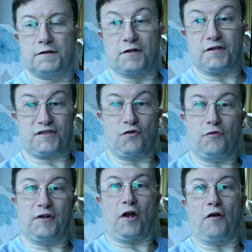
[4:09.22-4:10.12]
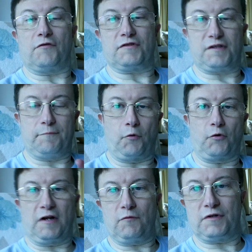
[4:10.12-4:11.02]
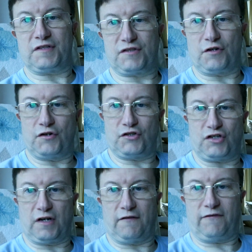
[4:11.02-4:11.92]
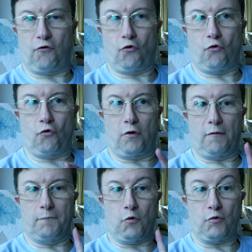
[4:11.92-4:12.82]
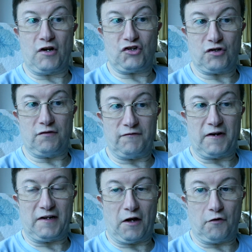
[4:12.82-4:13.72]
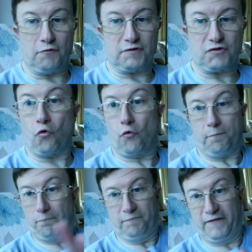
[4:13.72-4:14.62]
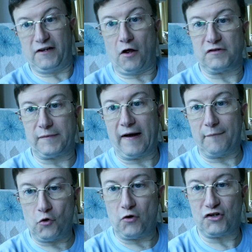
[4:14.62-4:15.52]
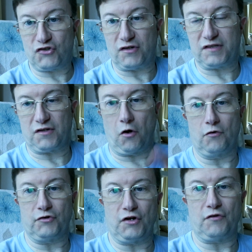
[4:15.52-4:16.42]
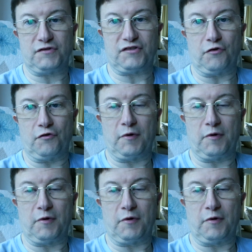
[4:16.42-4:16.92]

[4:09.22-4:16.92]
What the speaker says: So the story goes, the bunny was searching for Mauritian videos or videos about Mauritius on YouTube,